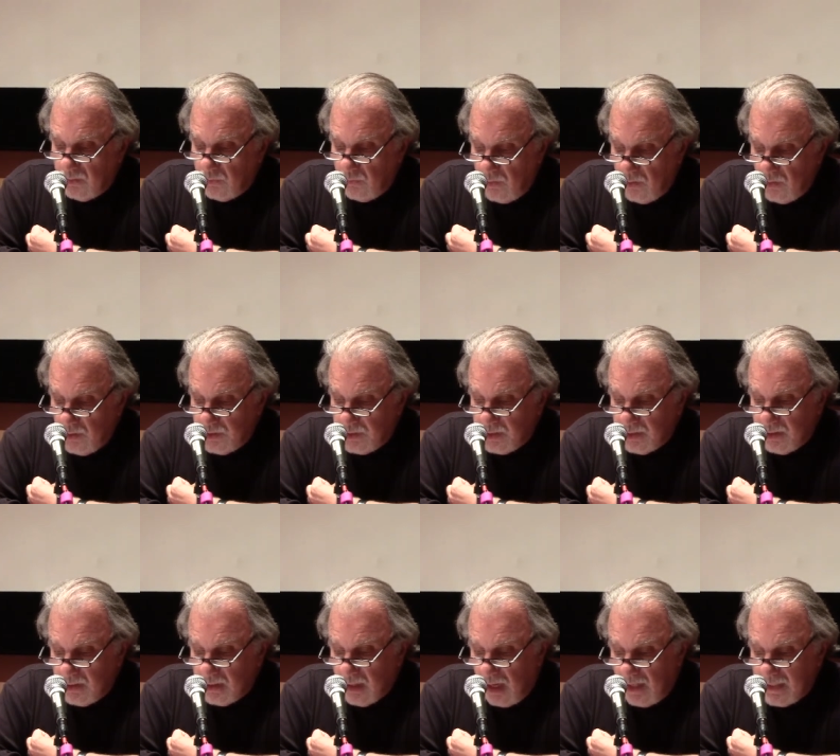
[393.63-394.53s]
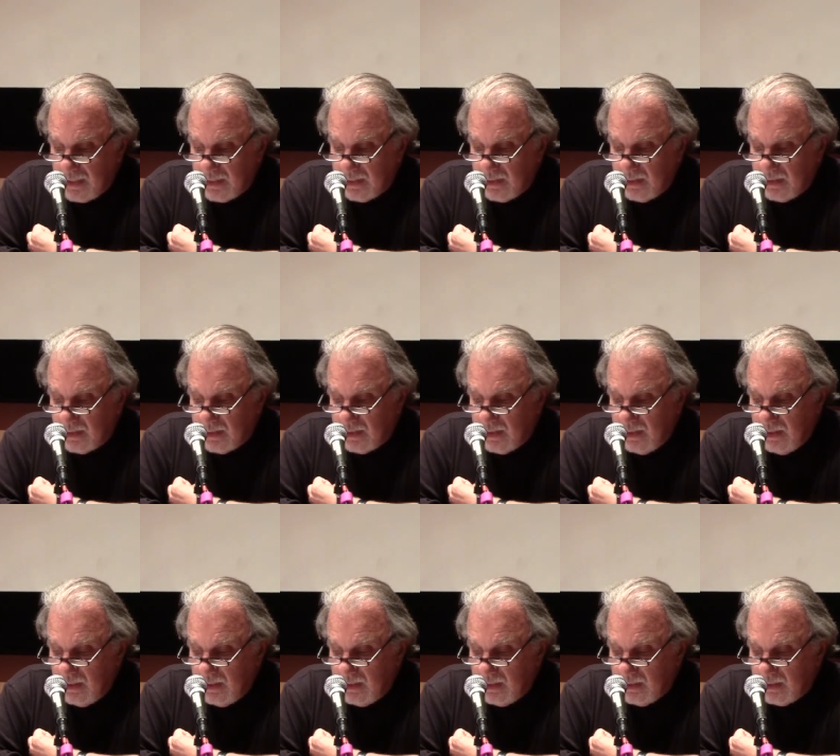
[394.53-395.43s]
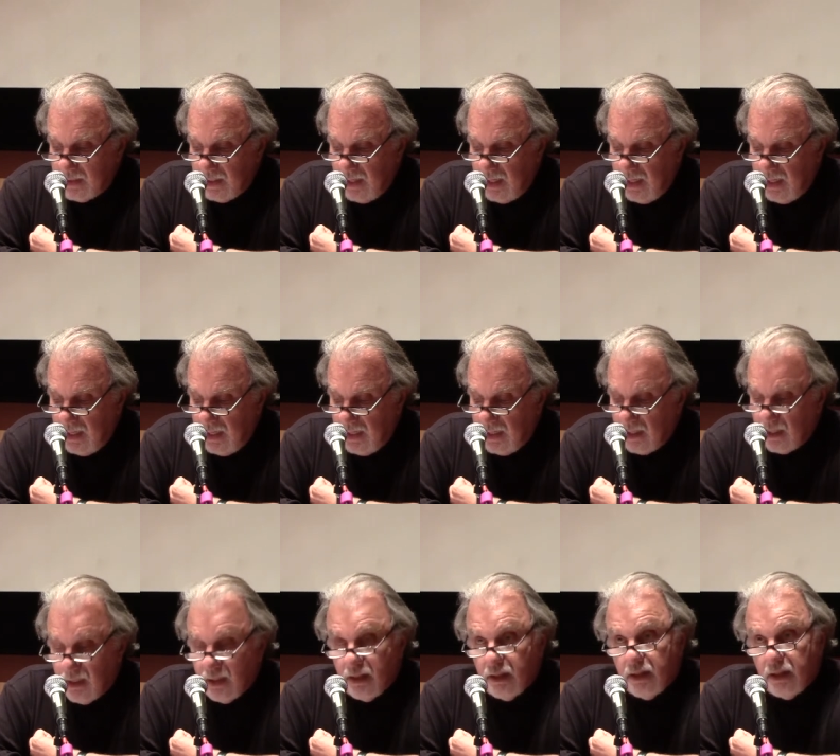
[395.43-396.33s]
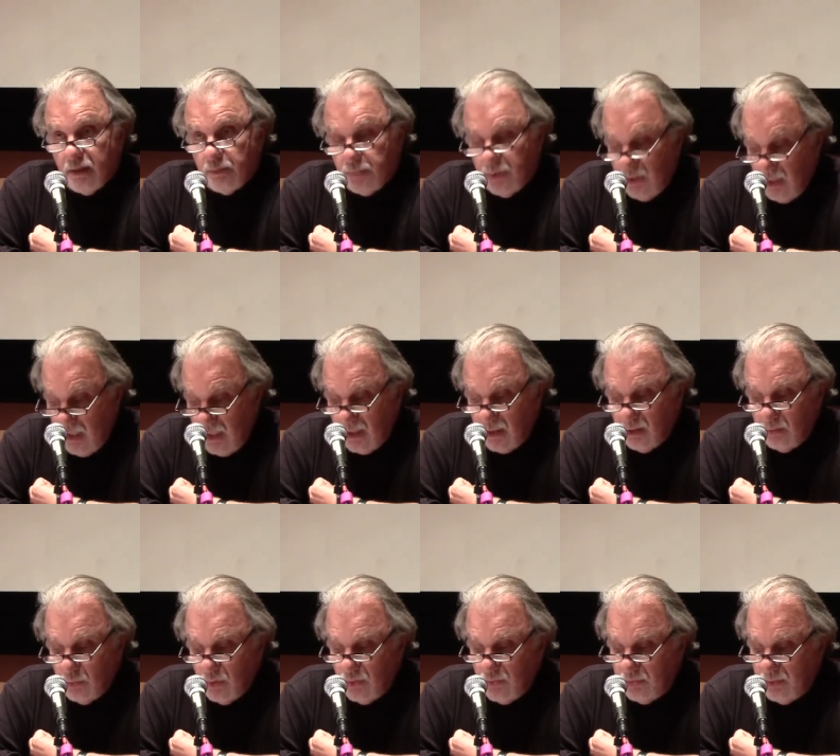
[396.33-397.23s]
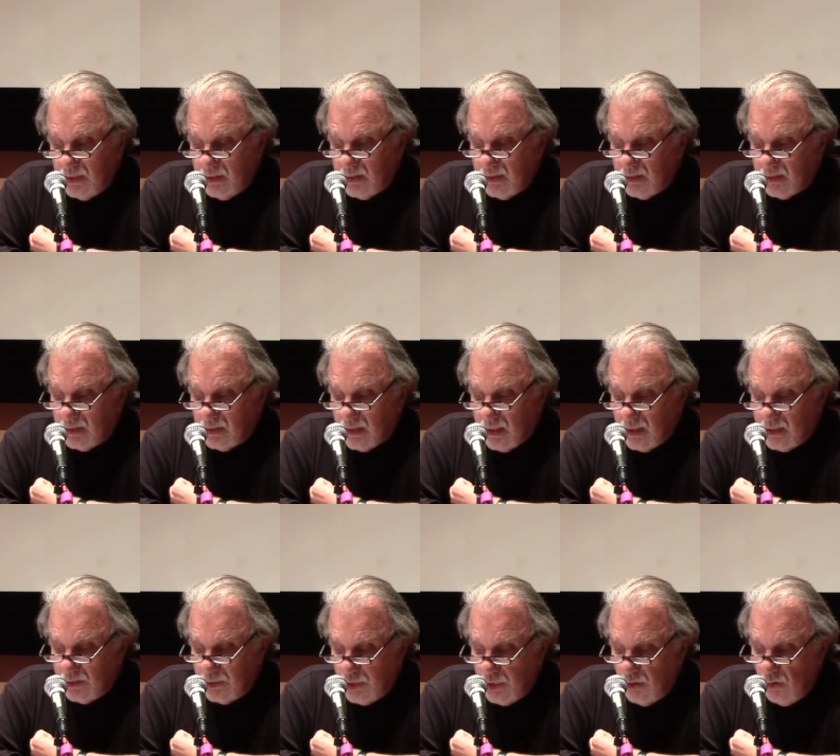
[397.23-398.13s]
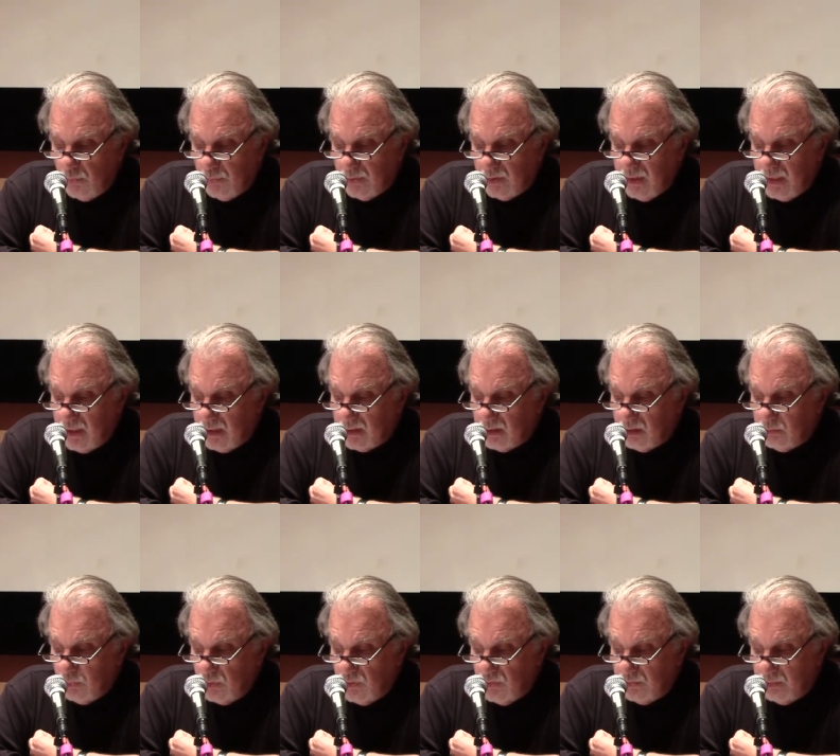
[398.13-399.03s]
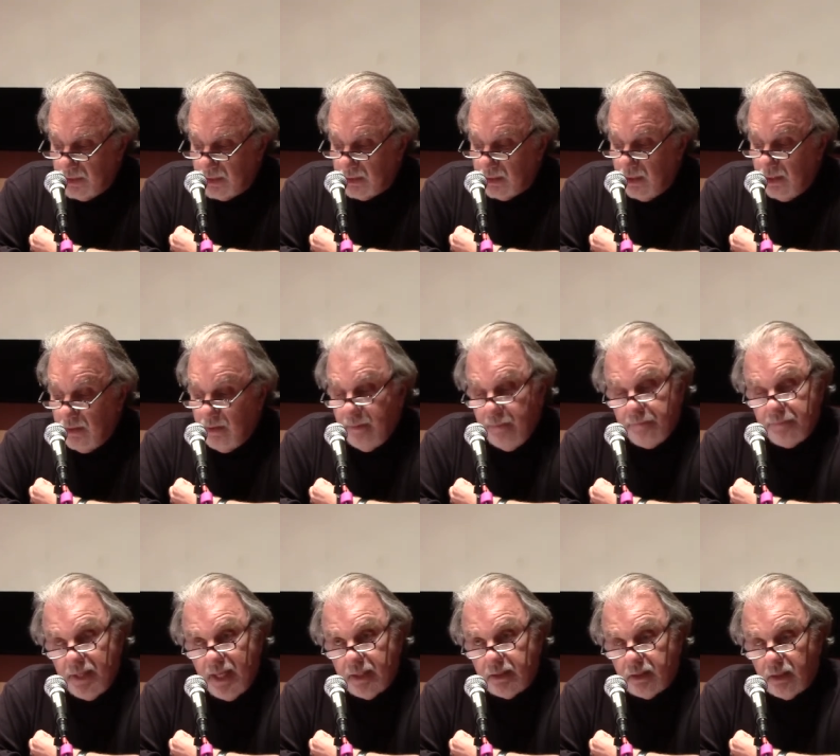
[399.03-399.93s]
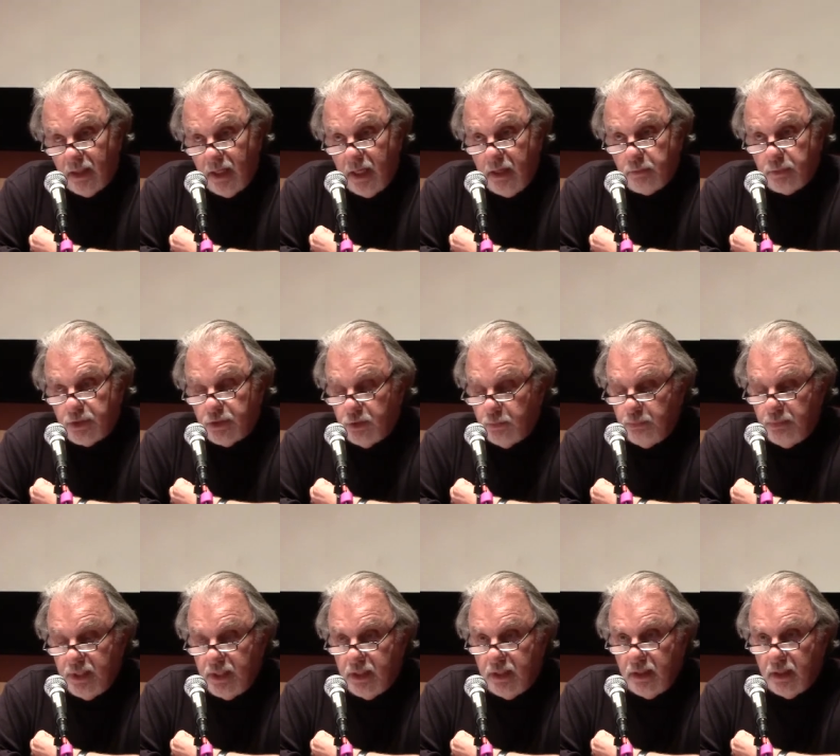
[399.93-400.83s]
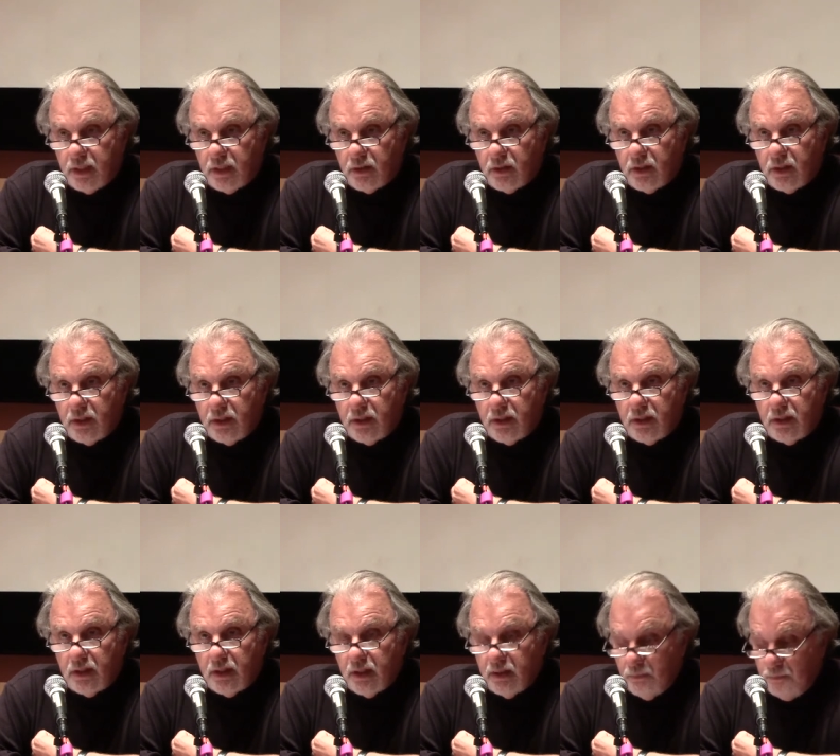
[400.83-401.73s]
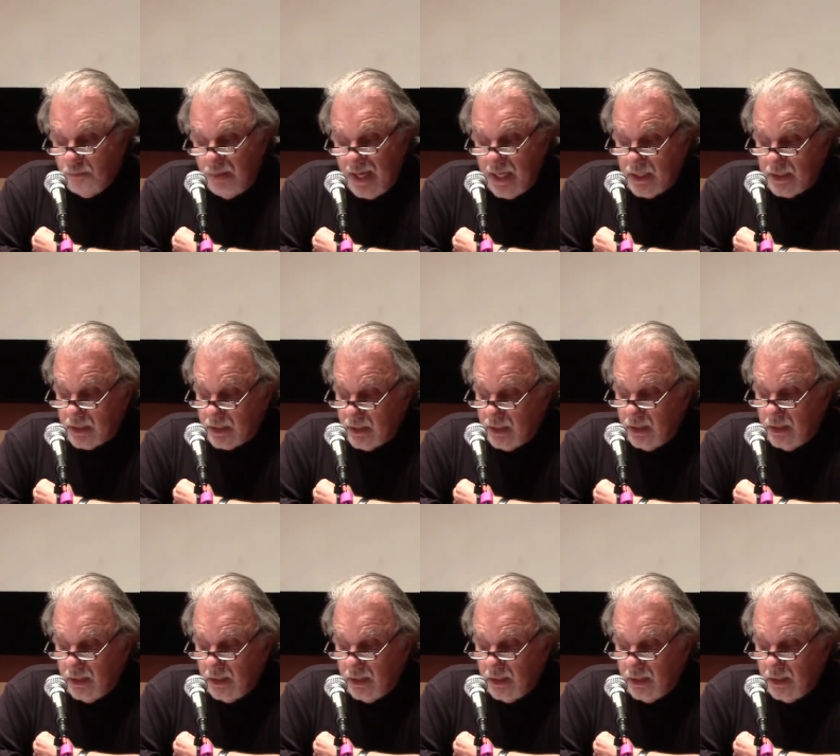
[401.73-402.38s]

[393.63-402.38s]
First, ISIS is a political movement, a geopolitical movement, that claims to be based